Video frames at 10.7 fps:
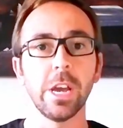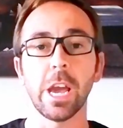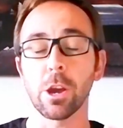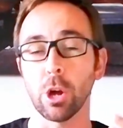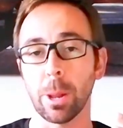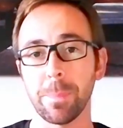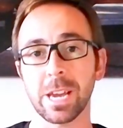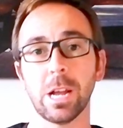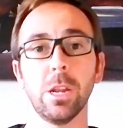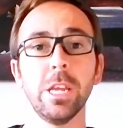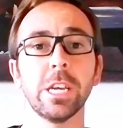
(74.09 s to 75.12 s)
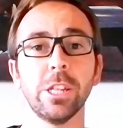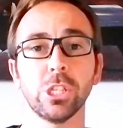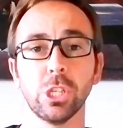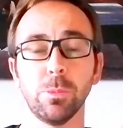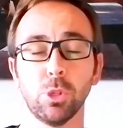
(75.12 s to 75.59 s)
I'm gonna make a link in the
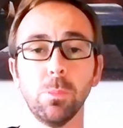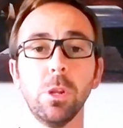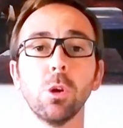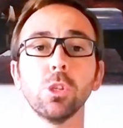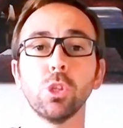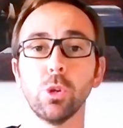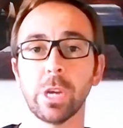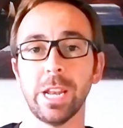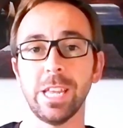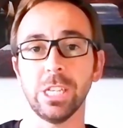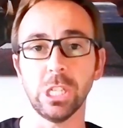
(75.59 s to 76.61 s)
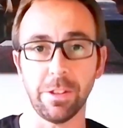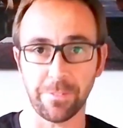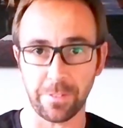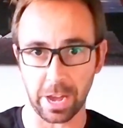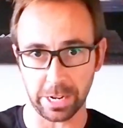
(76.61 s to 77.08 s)
description below so you can easily
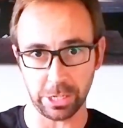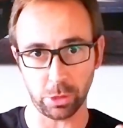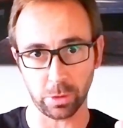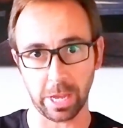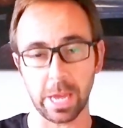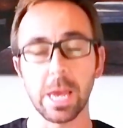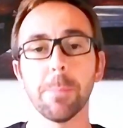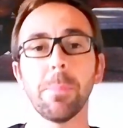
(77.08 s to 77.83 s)
find it, okay?